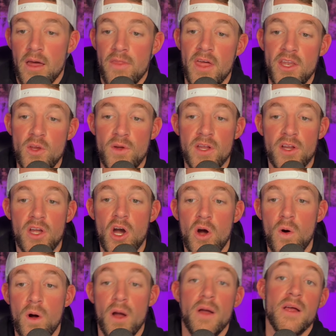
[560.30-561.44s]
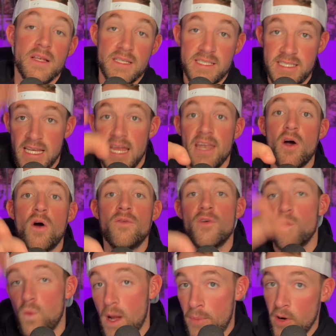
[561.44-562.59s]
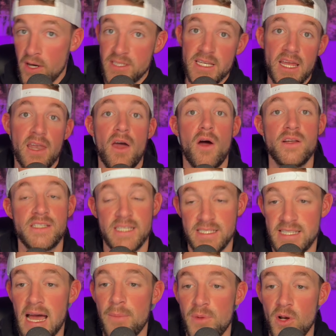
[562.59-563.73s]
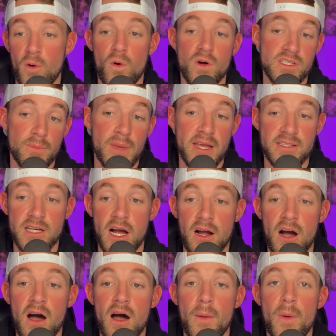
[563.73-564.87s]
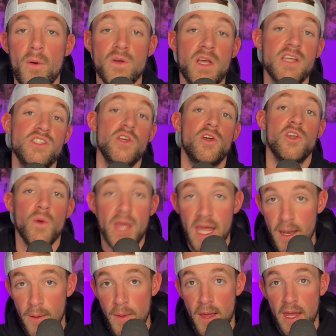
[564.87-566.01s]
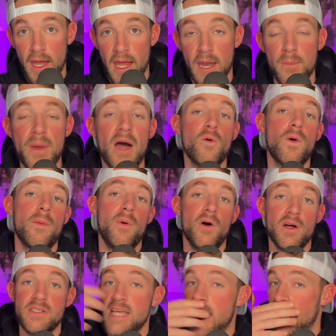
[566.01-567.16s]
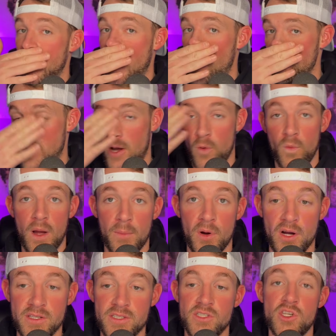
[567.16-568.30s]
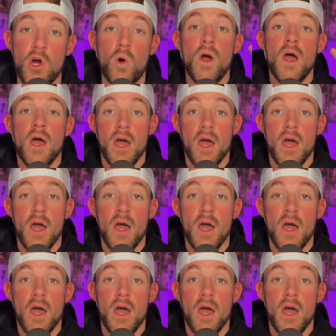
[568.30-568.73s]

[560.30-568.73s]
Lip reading: then you can go send over webhooks into Zapier or to Make.com, because you can do inbound webhooks and outbound webhooks. So